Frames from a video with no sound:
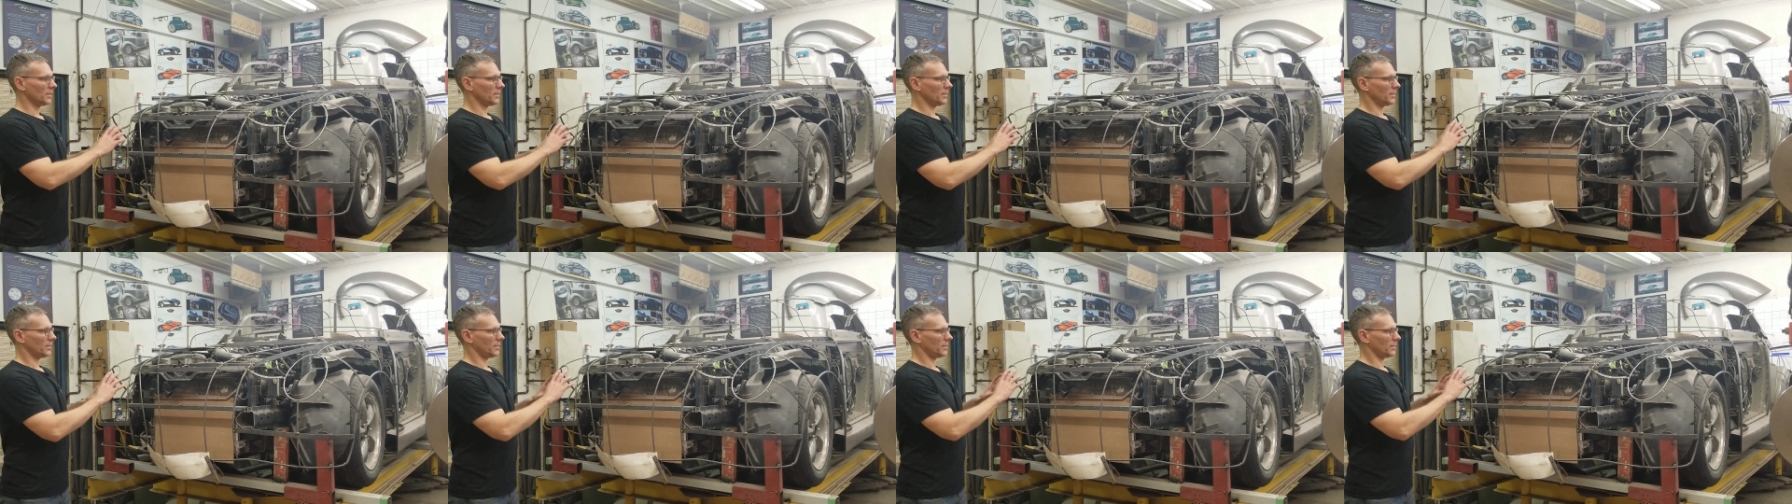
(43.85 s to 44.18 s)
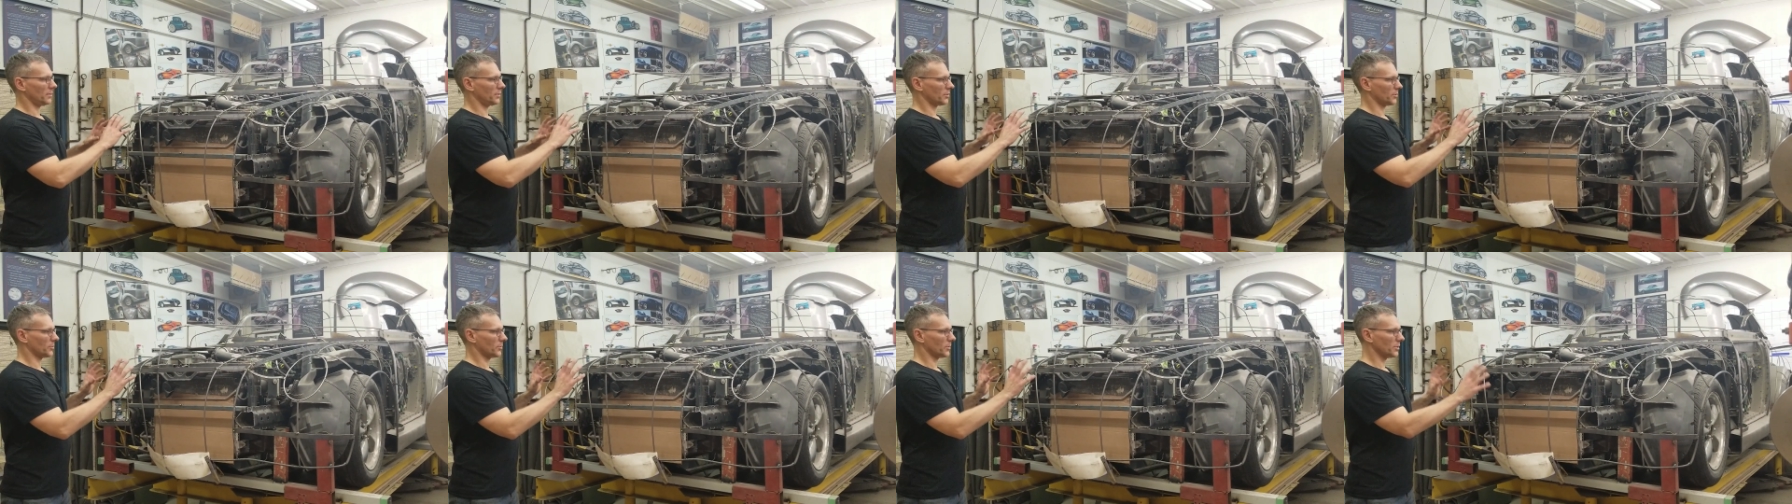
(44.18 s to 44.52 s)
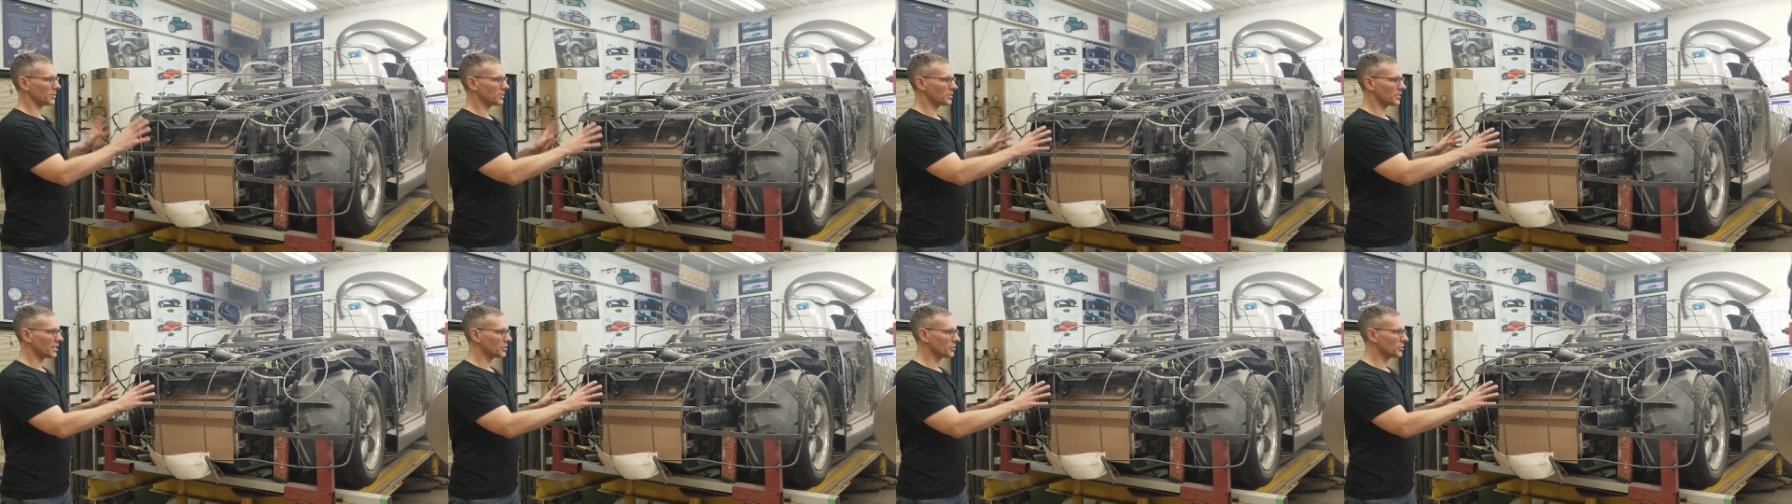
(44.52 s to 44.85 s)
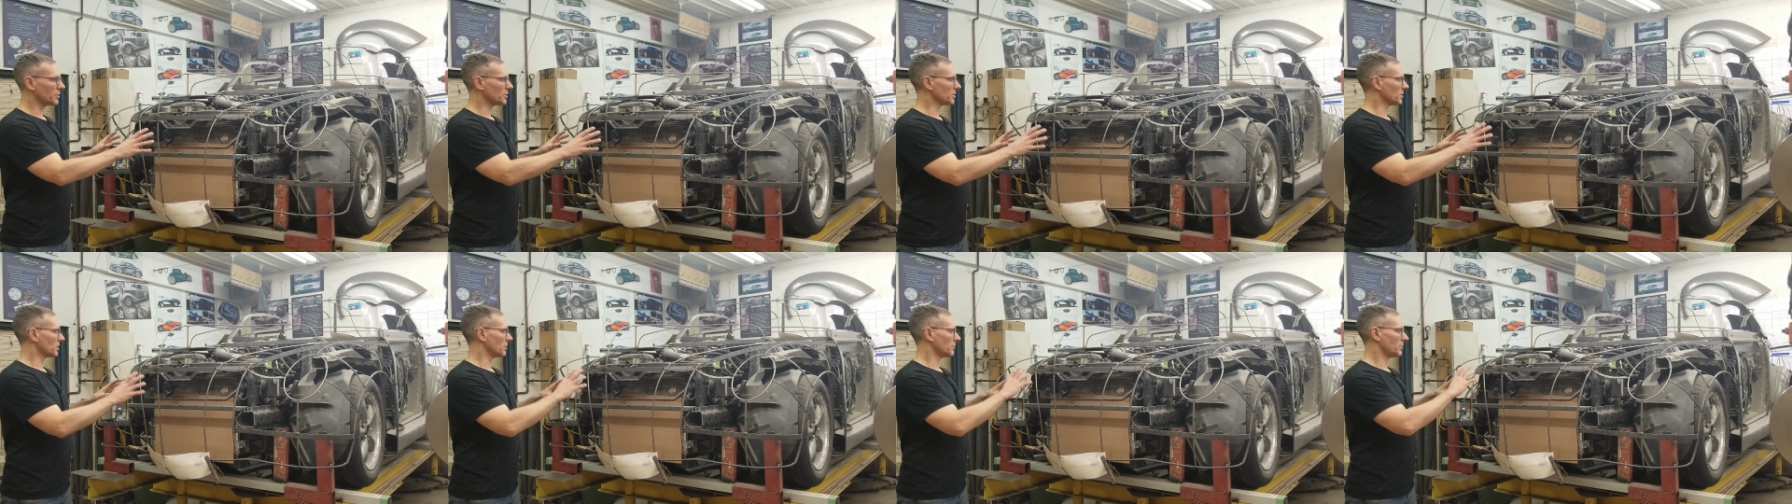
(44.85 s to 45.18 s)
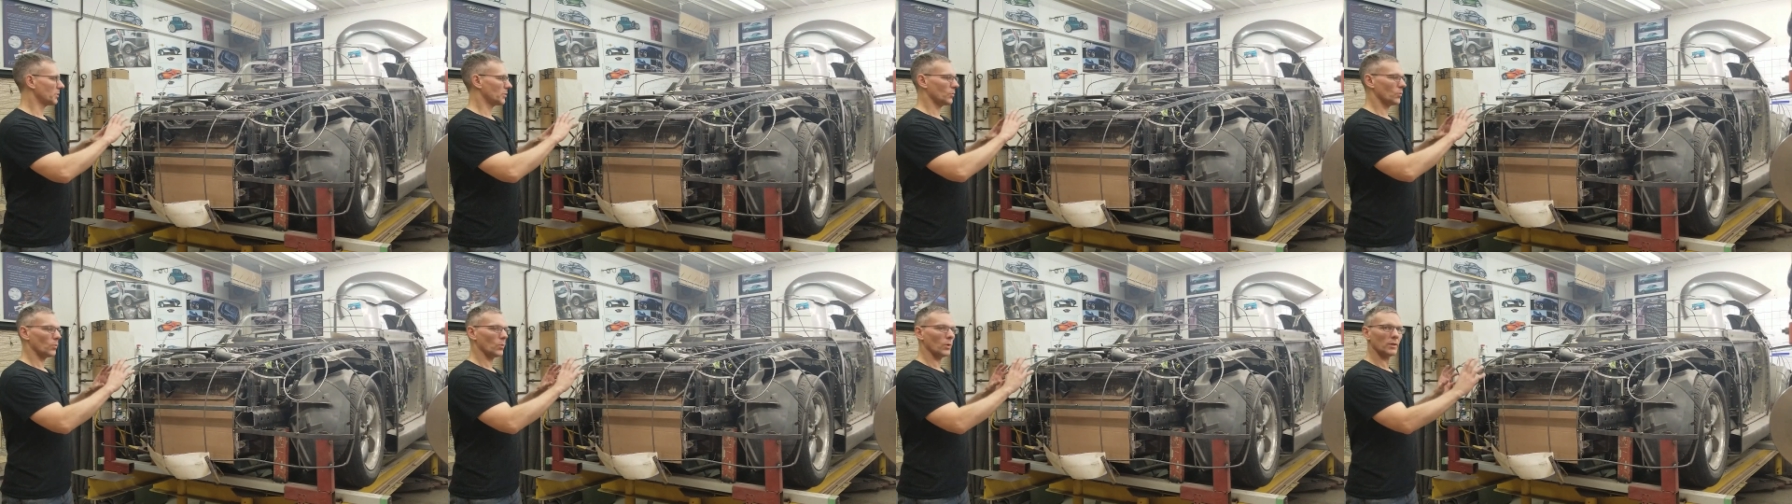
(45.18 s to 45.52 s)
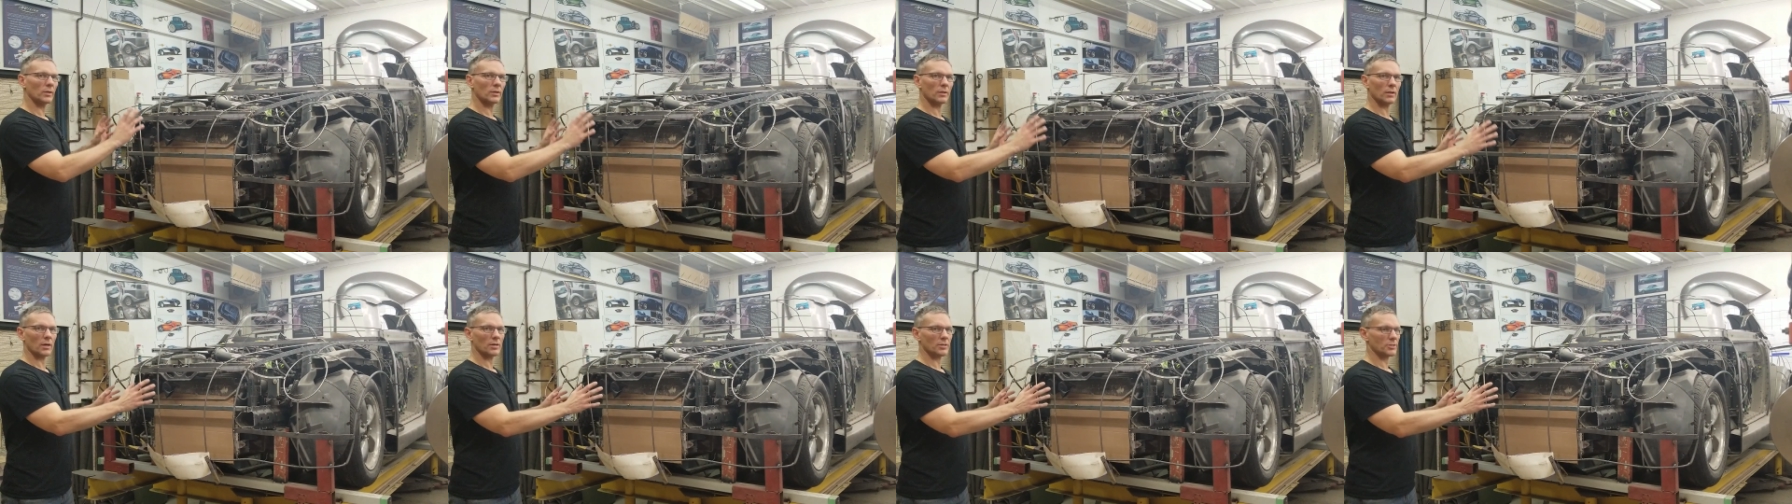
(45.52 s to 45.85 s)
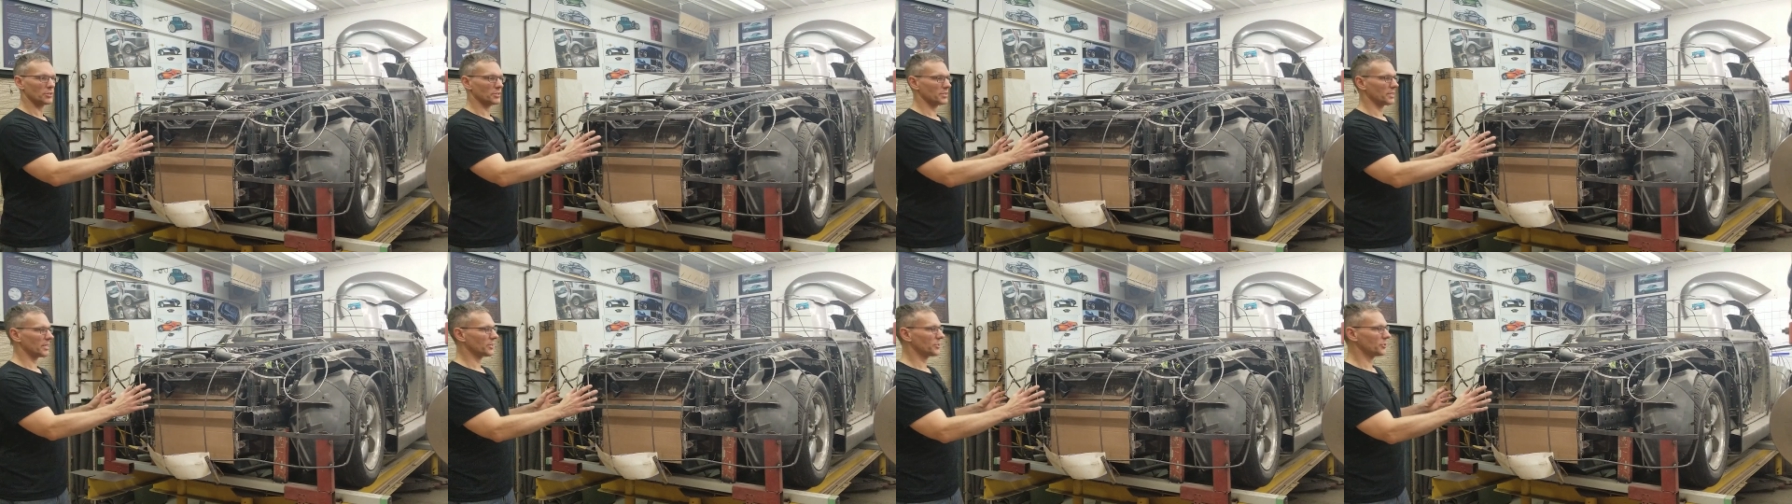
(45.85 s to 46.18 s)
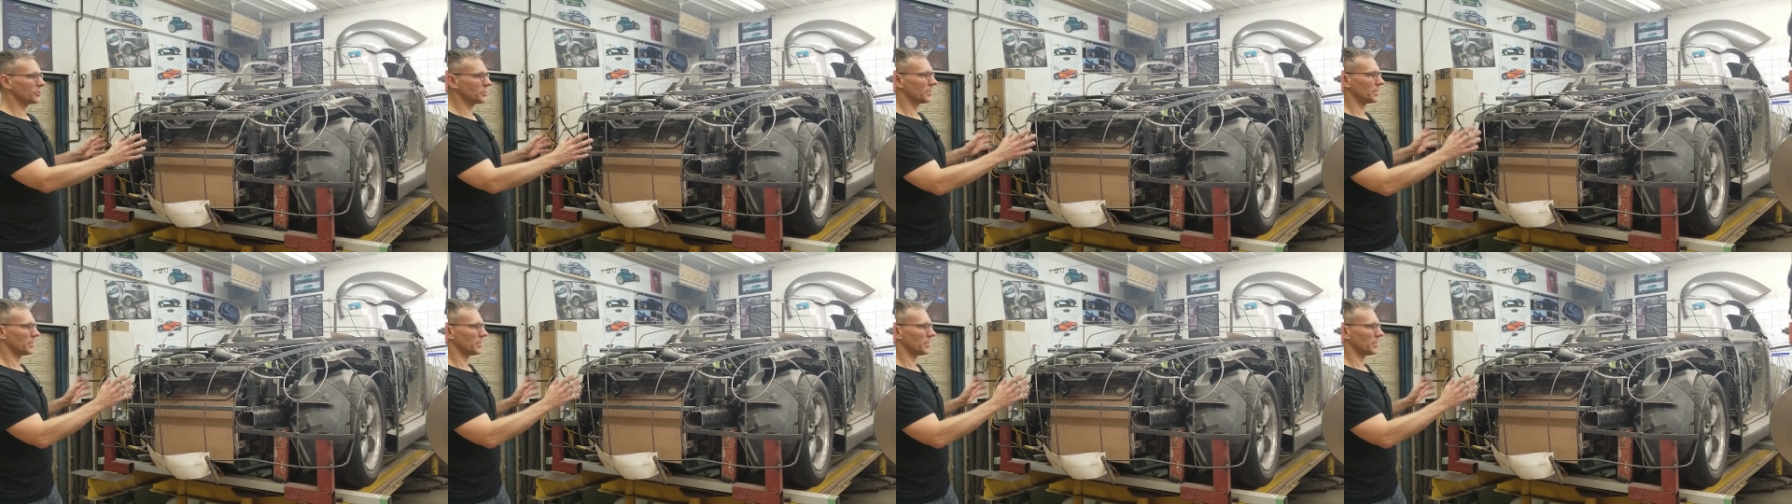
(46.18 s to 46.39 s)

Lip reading: The grille section is going to be one large section